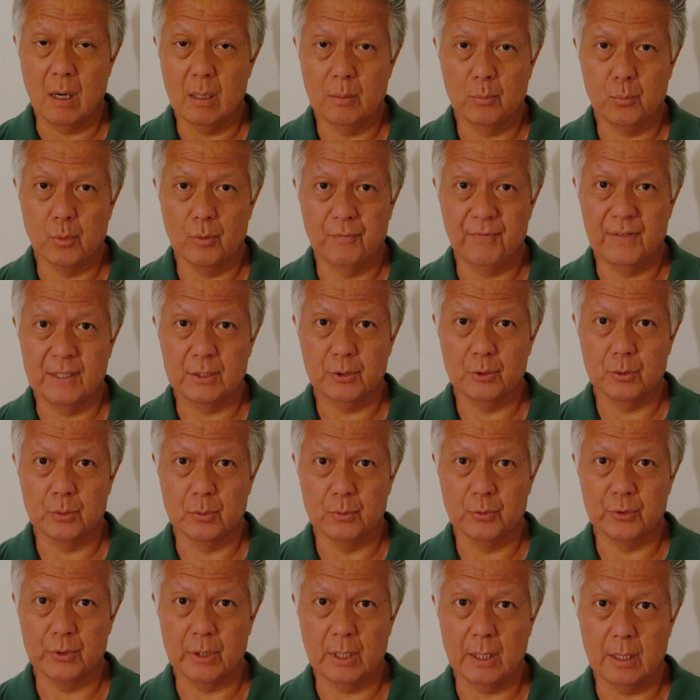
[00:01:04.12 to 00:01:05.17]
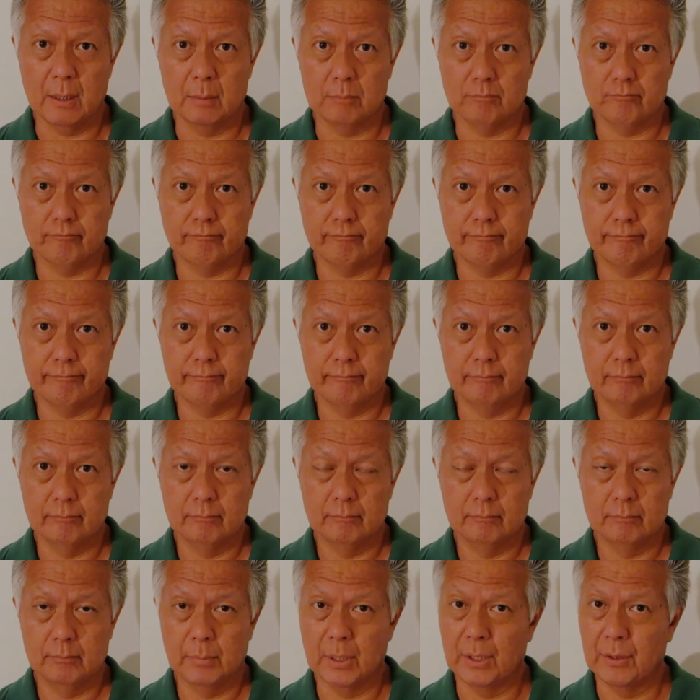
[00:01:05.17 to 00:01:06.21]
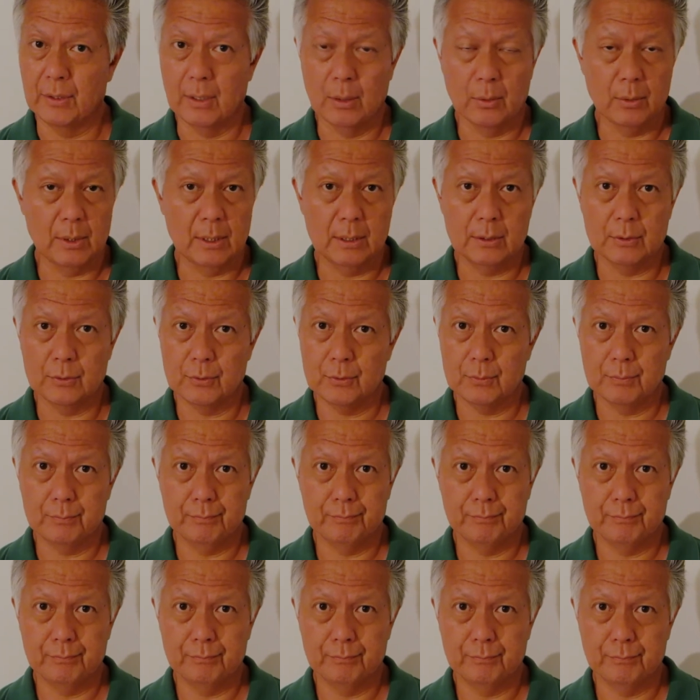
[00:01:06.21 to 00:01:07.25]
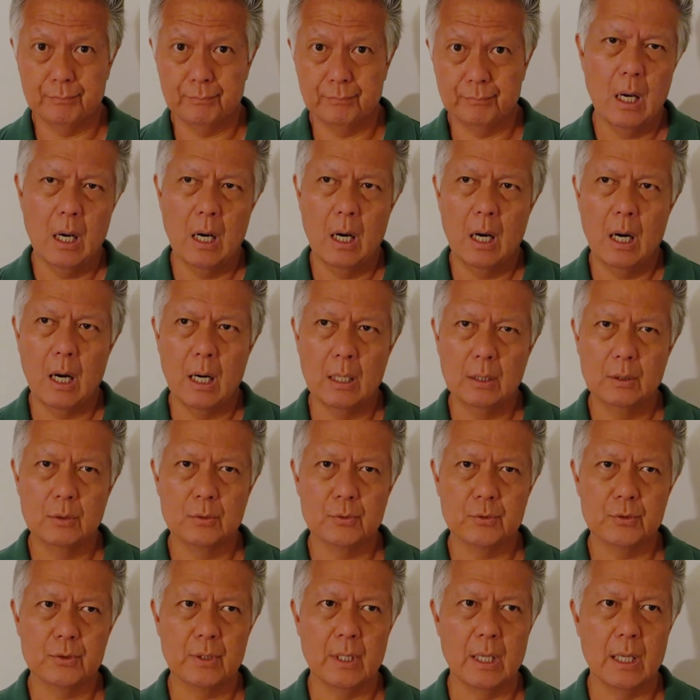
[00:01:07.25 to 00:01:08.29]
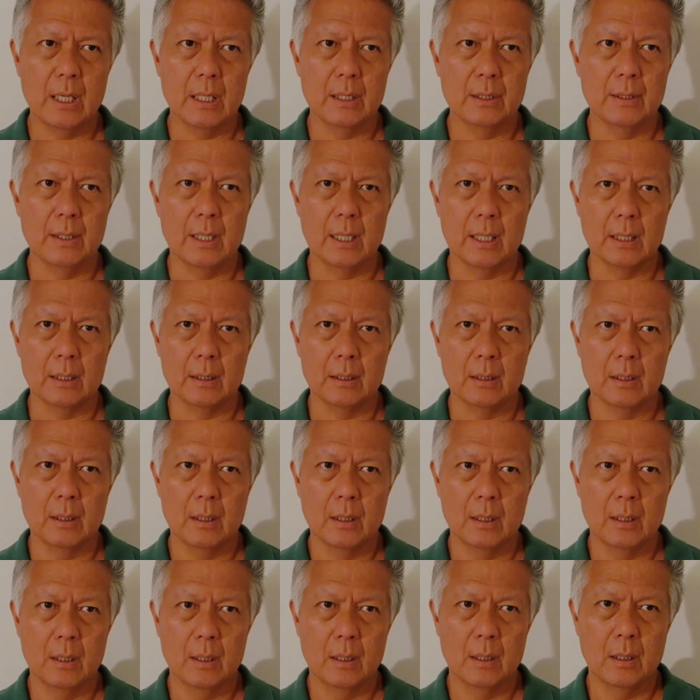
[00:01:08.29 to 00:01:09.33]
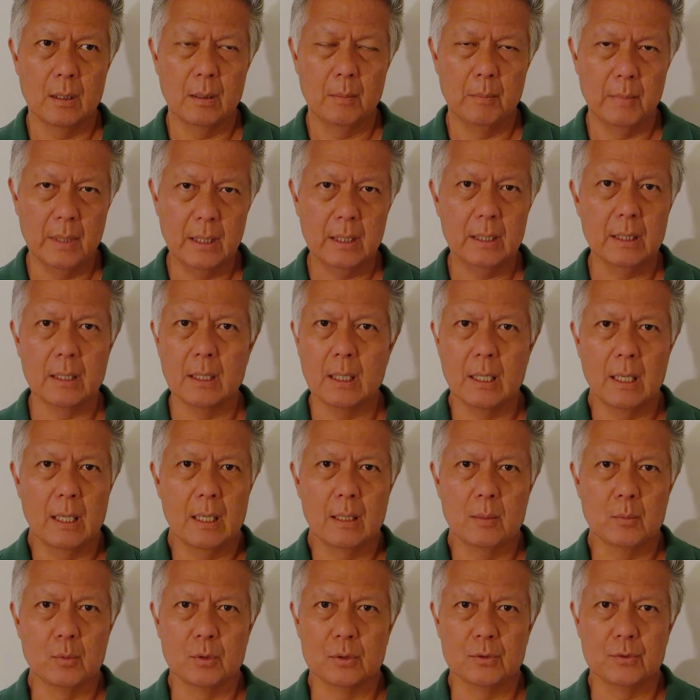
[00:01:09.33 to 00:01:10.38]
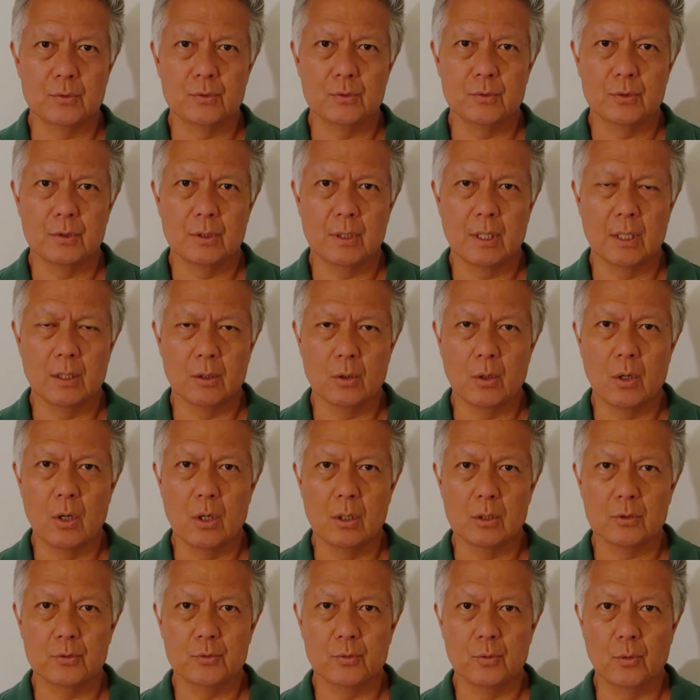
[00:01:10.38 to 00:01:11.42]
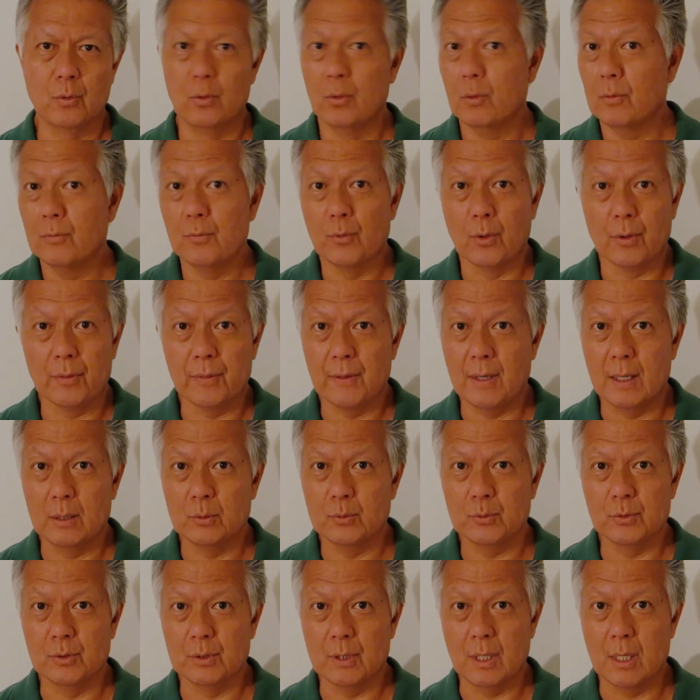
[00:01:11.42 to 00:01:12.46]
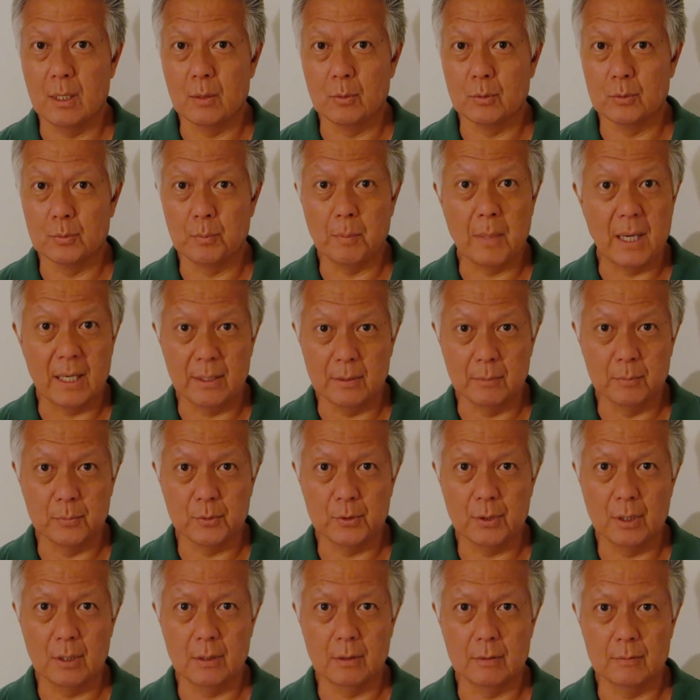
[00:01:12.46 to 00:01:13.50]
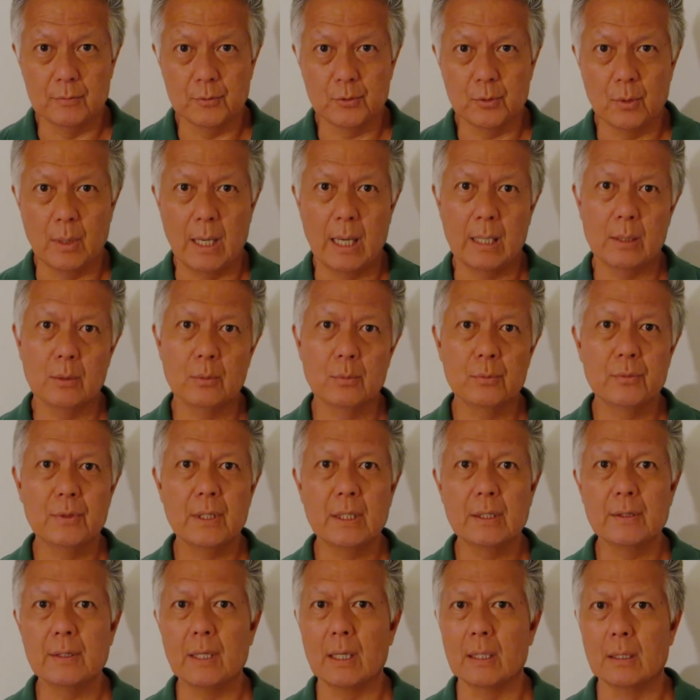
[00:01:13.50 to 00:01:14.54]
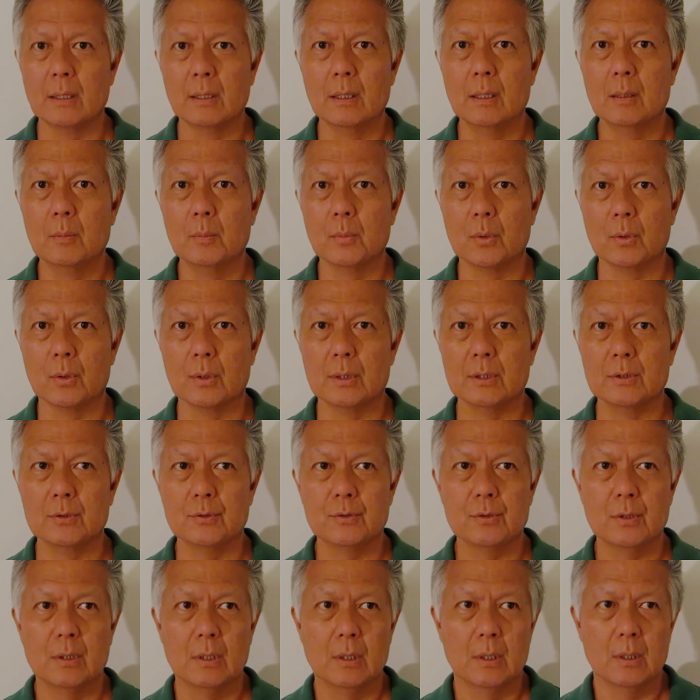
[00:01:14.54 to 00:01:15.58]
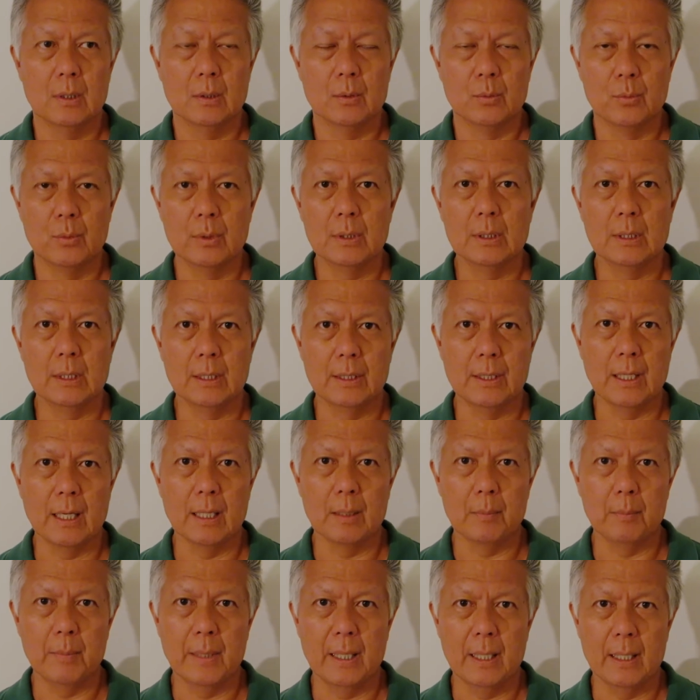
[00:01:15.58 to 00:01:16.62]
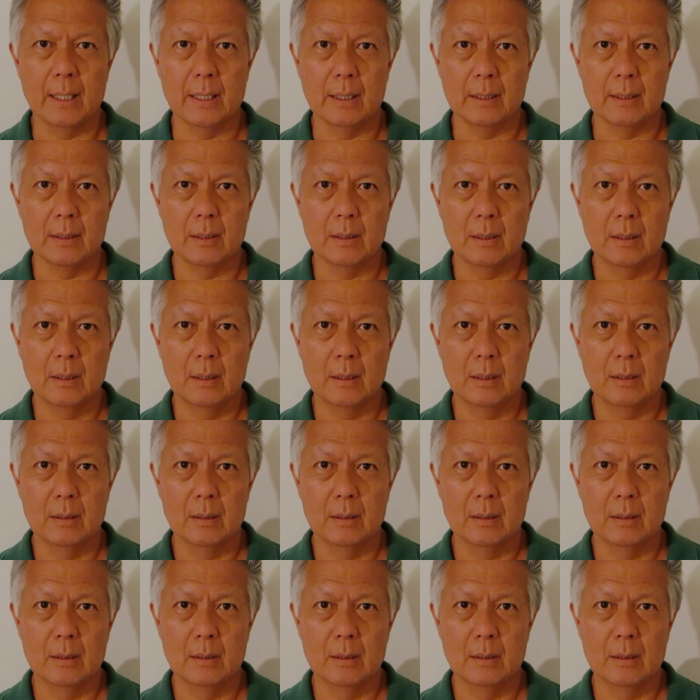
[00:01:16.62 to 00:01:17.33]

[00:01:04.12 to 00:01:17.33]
non-professional setup, but there it is. Understand that many cameras can cost over $1,000 by themselves, so I don't think that number is really that bad.